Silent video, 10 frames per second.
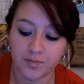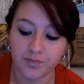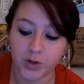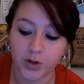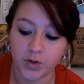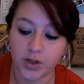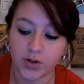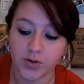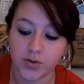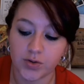you can
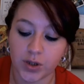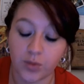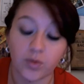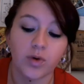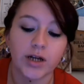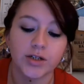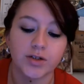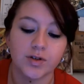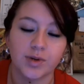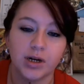use, like what I
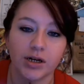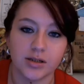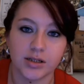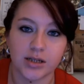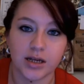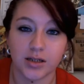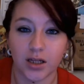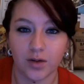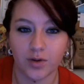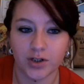do is because this has a
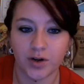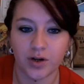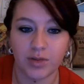yellow undertone,